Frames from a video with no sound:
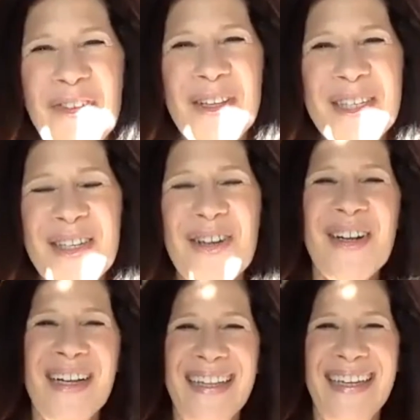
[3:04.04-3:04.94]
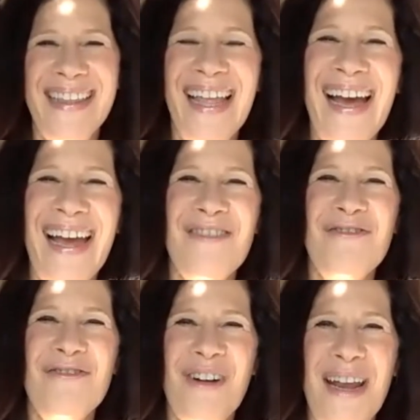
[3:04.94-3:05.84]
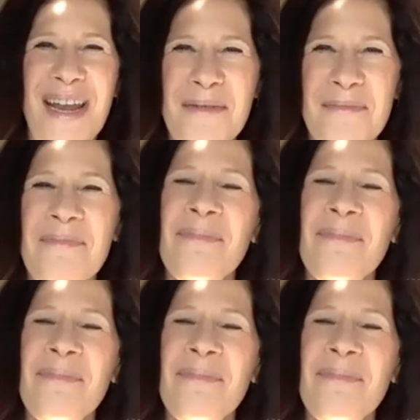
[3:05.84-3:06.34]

full circle in life, right?